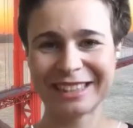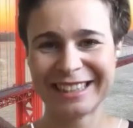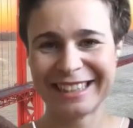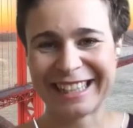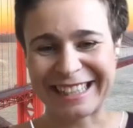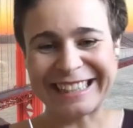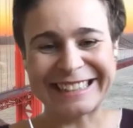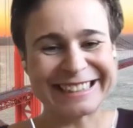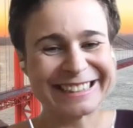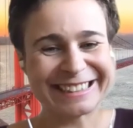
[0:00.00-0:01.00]
That's
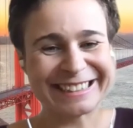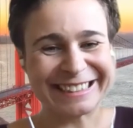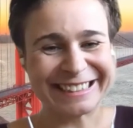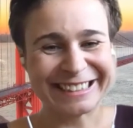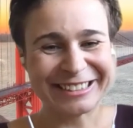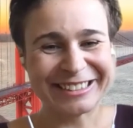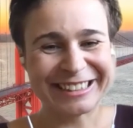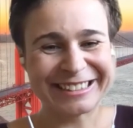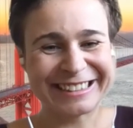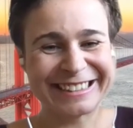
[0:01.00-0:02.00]
interesting
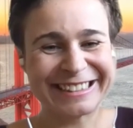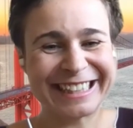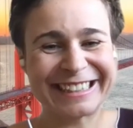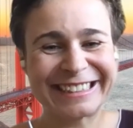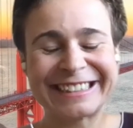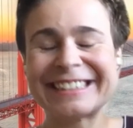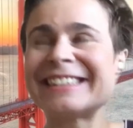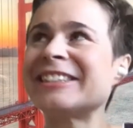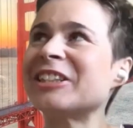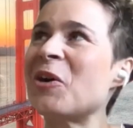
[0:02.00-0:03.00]
because there is
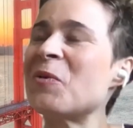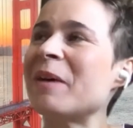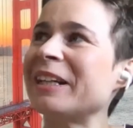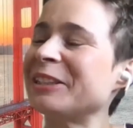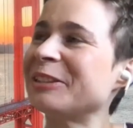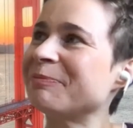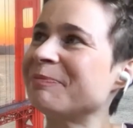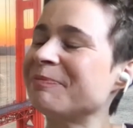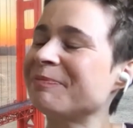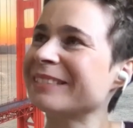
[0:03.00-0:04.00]
so much
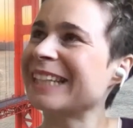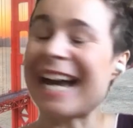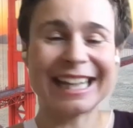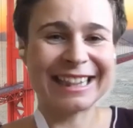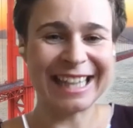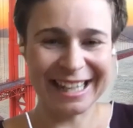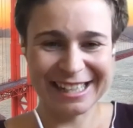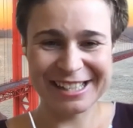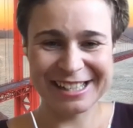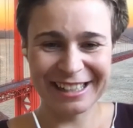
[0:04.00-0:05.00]

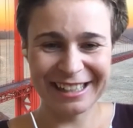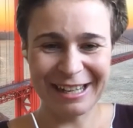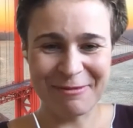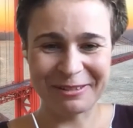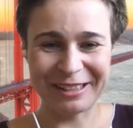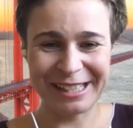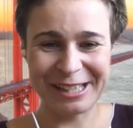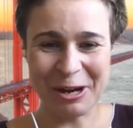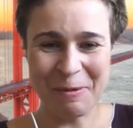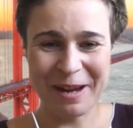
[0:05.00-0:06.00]
attention about this
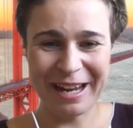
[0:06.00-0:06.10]
topic.